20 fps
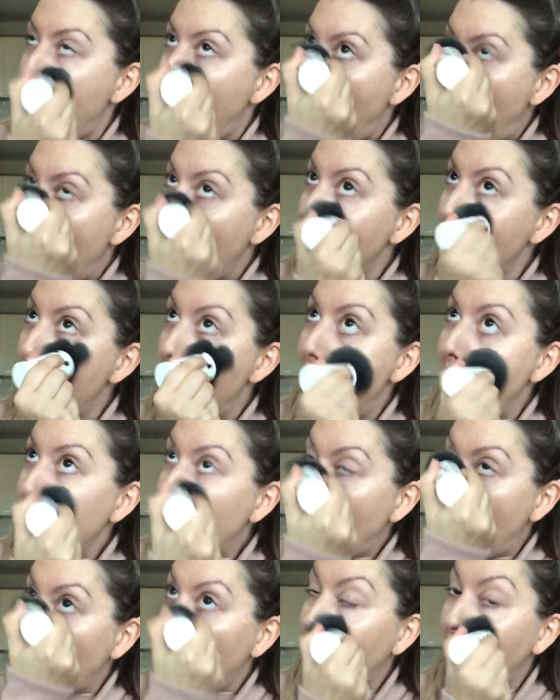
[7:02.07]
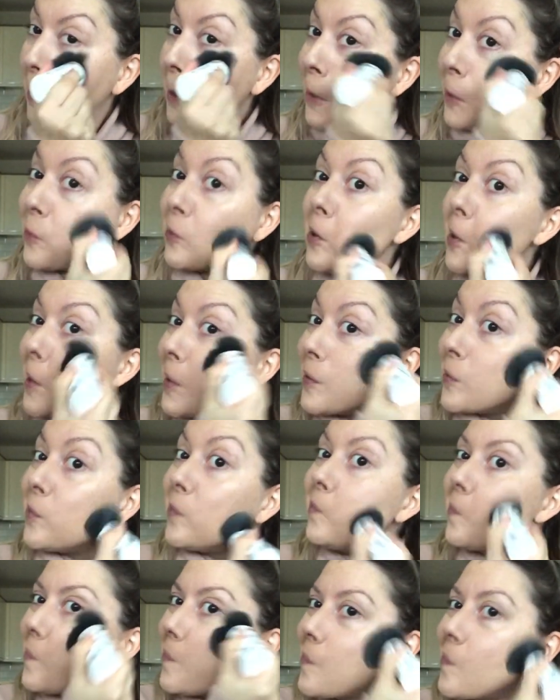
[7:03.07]
And my kind of thing is like,
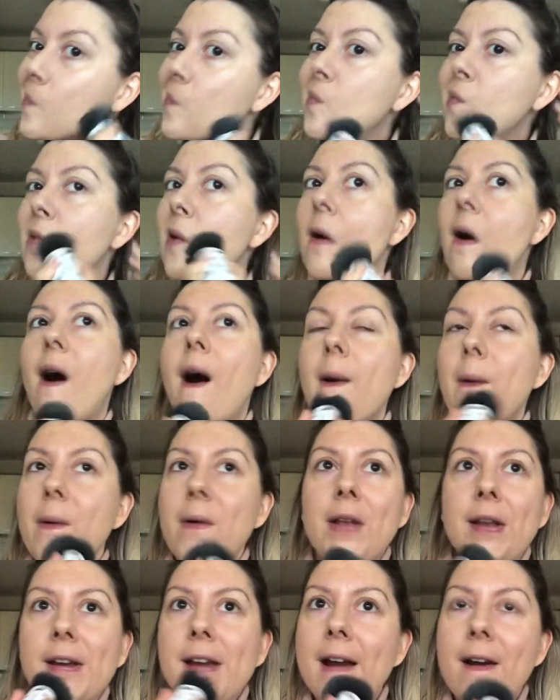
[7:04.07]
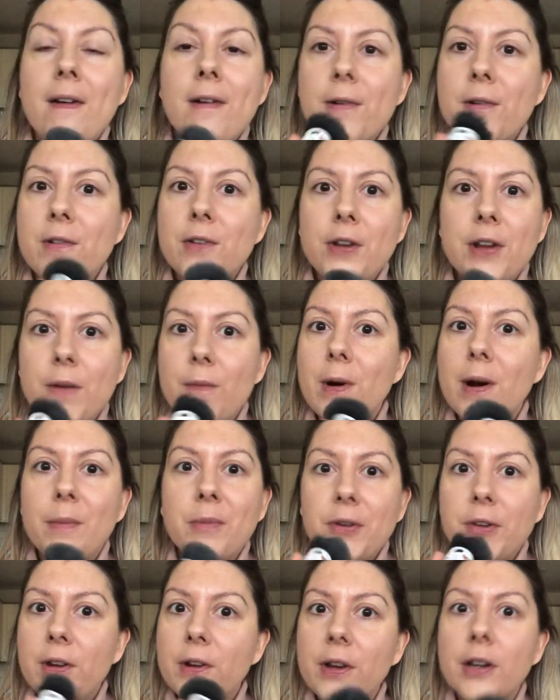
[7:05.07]
I want to carry on doing what I'm
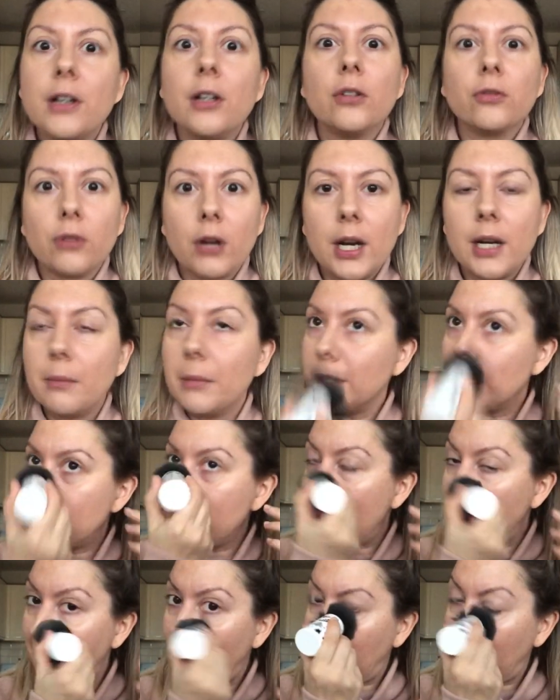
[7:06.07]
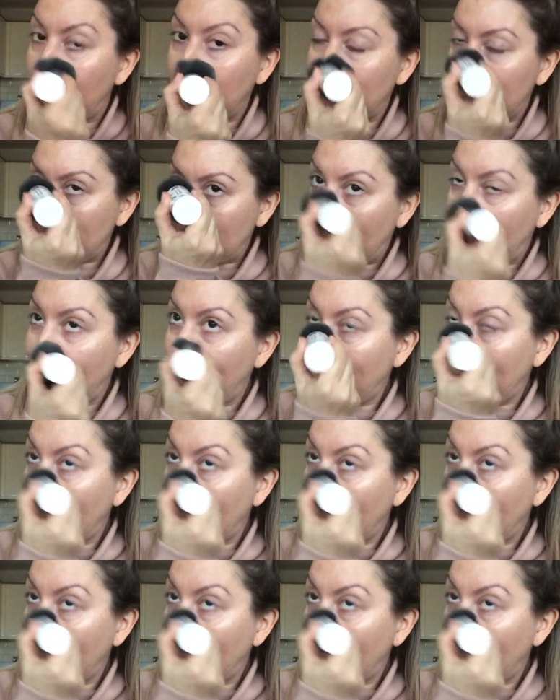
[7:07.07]
doing, growing my channel, obviously,